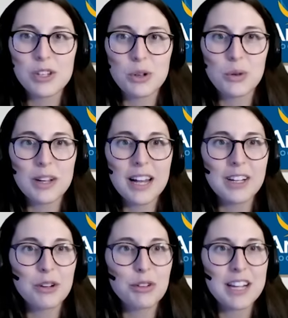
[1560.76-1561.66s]
to
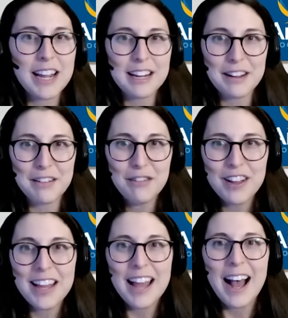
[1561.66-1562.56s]
getting creative
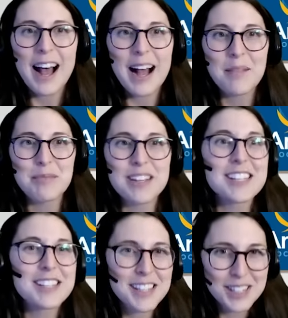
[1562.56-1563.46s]
is
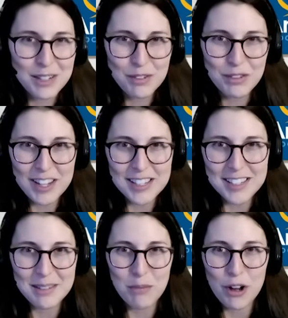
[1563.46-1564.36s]
assistive
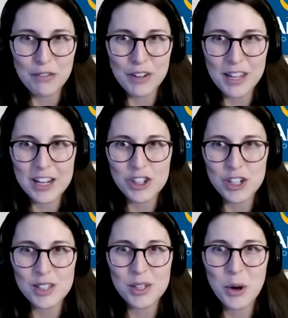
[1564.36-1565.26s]
devices and
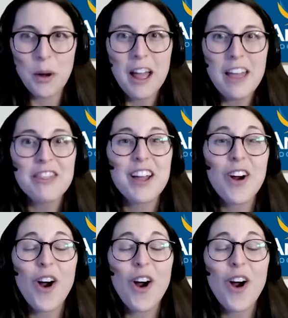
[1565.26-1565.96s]
modifications. So there